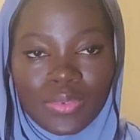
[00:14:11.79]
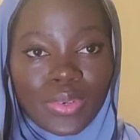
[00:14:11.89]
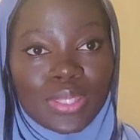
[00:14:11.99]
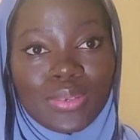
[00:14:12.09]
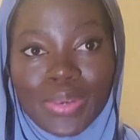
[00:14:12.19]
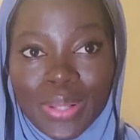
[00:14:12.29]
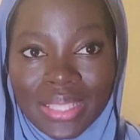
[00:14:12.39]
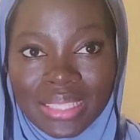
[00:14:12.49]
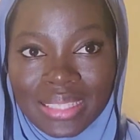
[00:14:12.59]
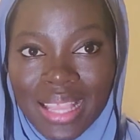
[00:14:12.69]
First of
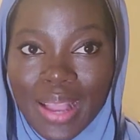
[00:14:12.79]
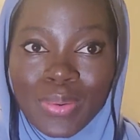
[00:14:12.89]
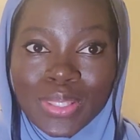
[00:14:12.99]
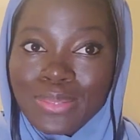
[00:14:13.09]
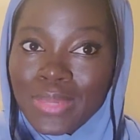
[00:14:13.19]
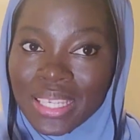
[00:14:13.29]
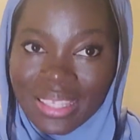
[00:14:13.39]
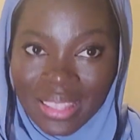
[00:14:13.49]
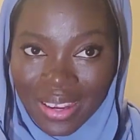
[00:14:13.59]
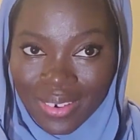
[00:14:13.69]
all, I want to make
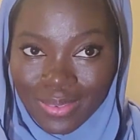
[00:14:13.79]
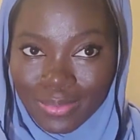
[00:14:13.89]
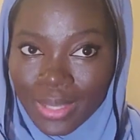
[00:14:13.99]
it there.